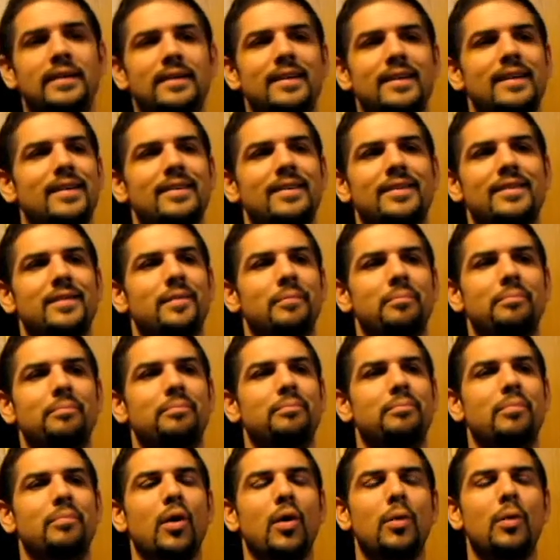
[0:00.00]
The
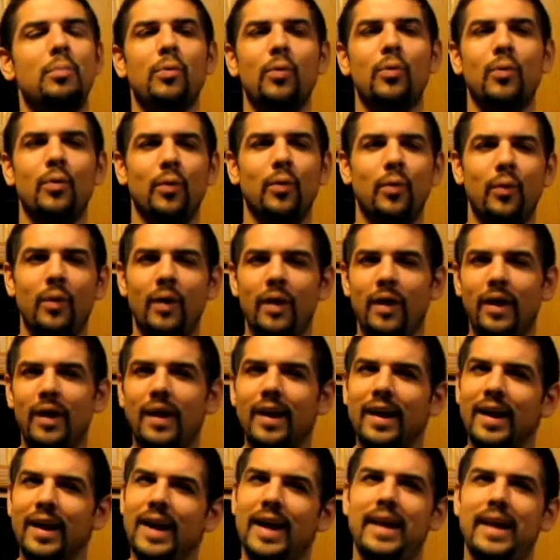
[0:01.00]
purple
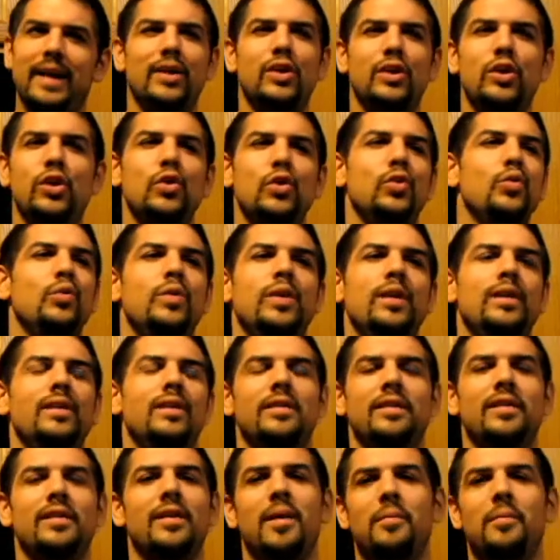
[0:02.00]
kind of hue
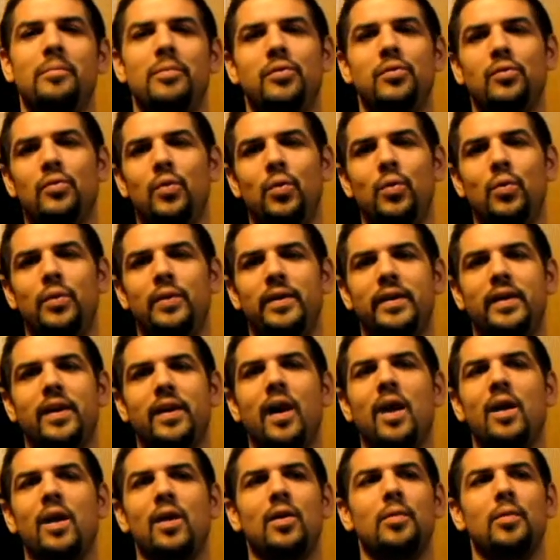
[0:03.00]
didn't come through in the
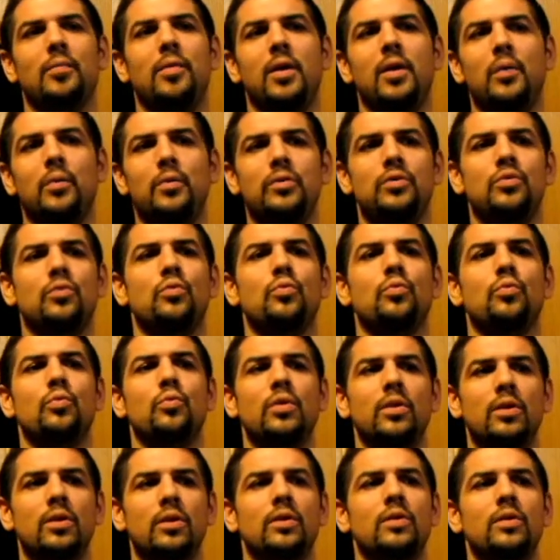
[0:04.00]
color, but it was a
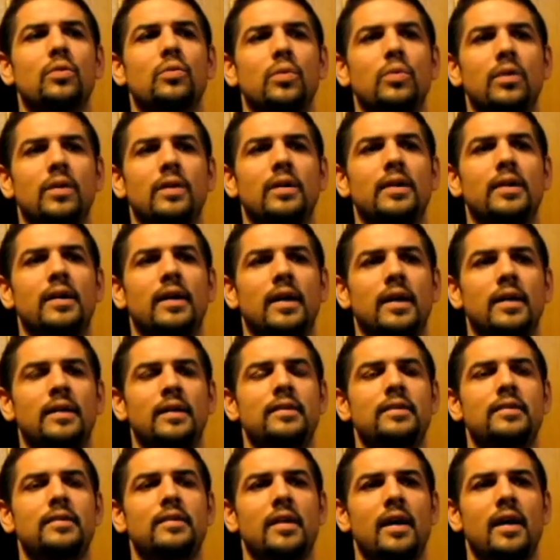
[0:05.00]
really
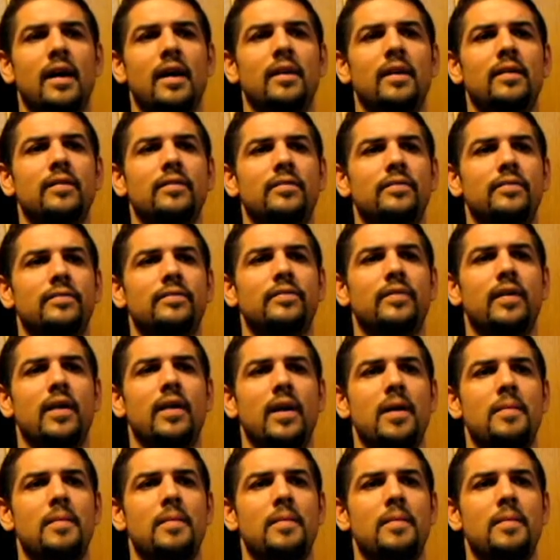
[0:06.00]
nice kind of